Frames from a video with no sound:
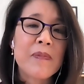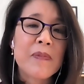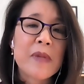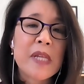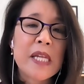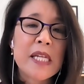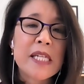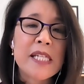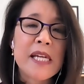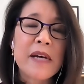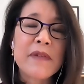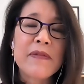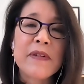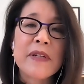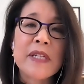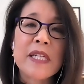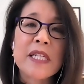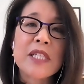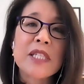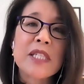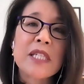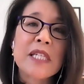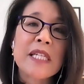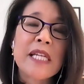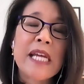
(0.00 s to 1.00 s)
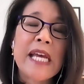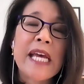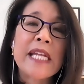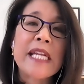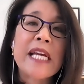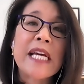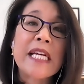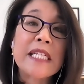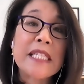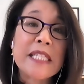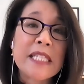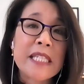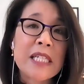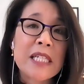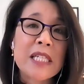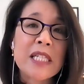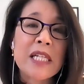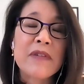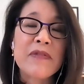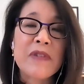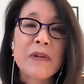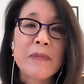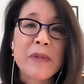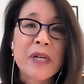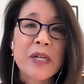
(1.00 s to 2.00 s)
definition and ideal
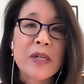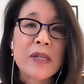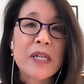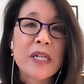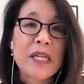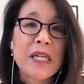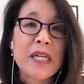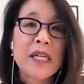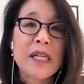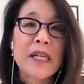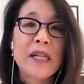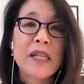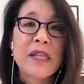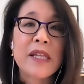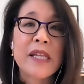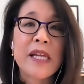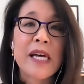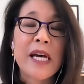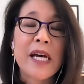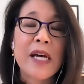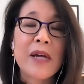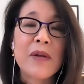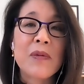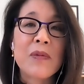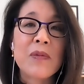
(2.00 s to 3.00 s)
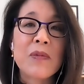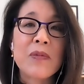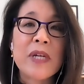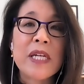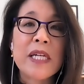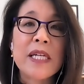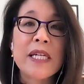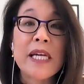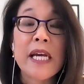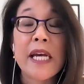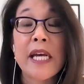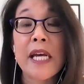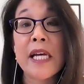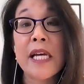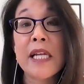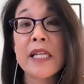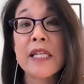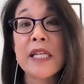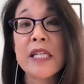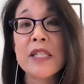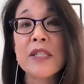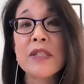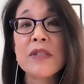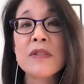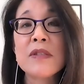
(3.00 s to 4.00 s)
of America that we
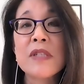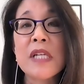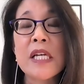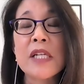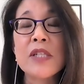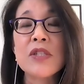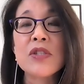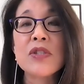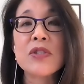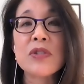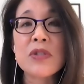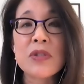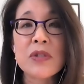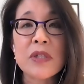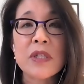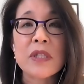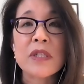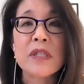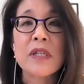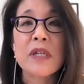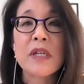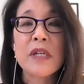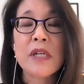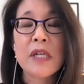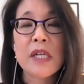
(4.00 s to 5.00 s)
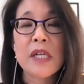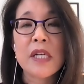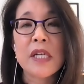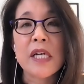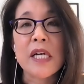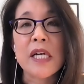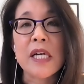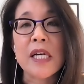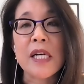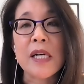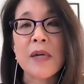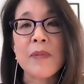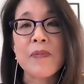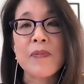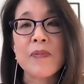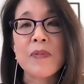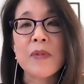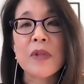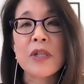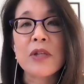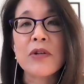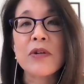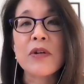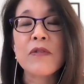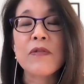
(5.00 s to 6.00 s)
can and should
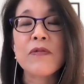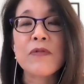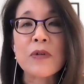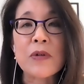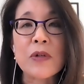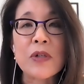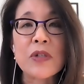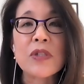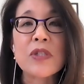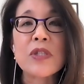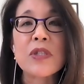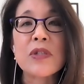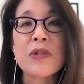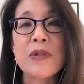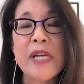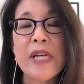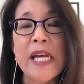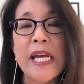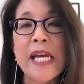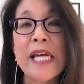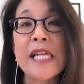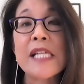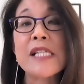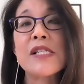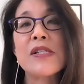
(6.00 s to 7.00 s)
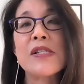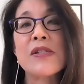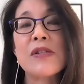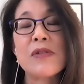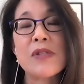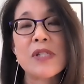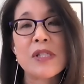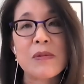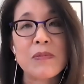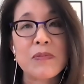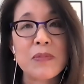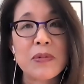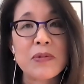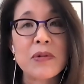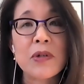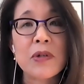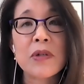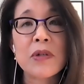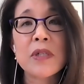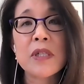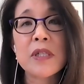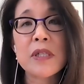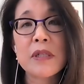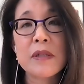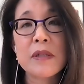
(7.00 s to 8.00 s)
look forward to and to support.